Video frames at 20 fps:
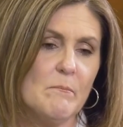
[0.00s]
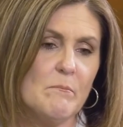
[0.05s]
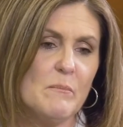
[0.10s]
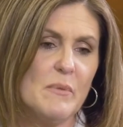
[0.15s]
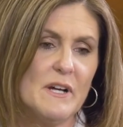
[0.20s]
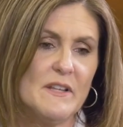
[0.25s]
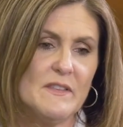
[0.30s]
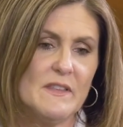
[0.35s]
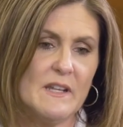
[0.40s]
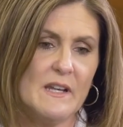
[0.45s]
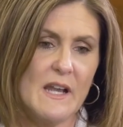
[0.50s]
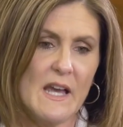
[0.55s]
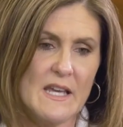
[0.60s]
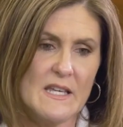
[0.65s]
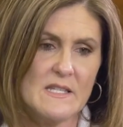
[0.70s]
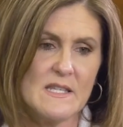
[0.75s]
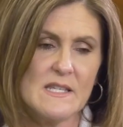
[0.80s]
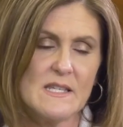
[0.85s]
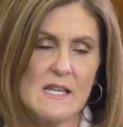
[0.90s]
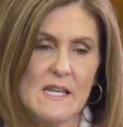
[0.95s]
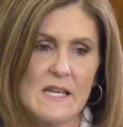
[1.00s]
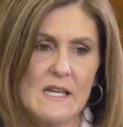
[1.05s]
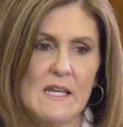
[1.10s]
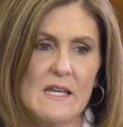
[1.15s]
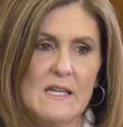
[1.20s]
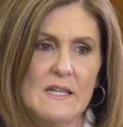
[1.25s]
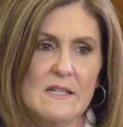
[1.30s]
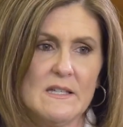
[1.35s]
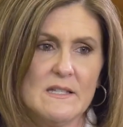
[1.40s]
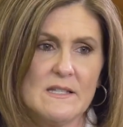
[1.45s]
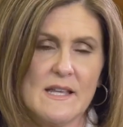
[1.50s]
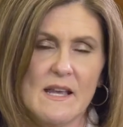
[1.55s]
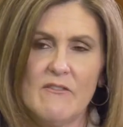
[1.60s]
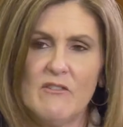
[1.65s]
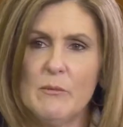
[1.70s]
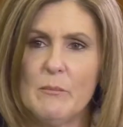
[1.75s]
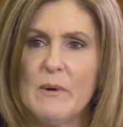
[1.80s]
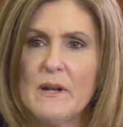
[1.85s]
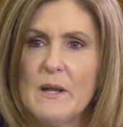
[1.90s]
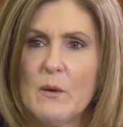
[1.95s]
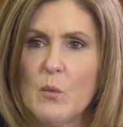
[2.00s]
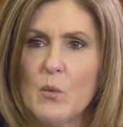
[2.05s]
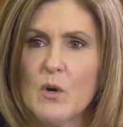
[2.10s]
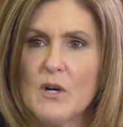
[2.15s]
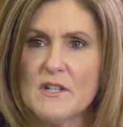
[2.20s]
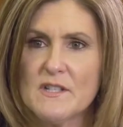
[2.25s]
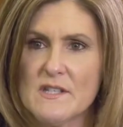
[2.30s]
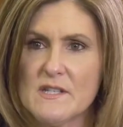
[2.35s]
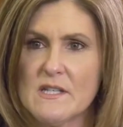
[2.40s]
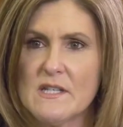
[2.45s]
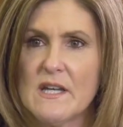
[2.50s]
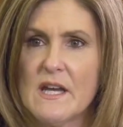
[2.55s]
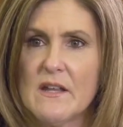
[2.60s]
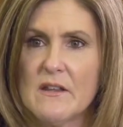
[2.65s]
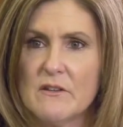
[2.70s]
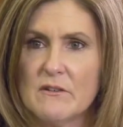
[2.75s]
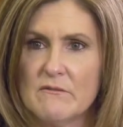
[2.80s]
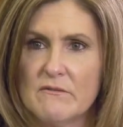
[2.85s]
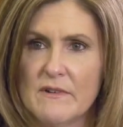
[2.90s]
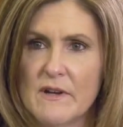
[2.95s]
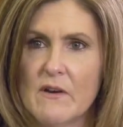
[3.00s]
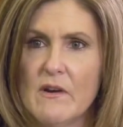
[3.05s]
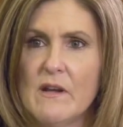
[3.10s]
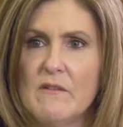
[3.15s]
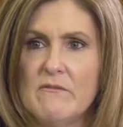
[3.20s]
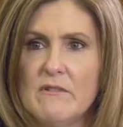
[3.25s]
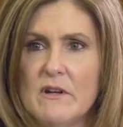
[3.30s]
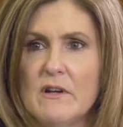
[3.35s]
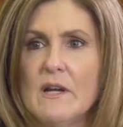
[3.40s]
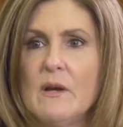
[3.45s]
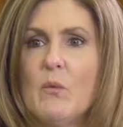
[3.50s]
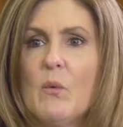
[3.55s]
But the nice thing is everybody works together very, very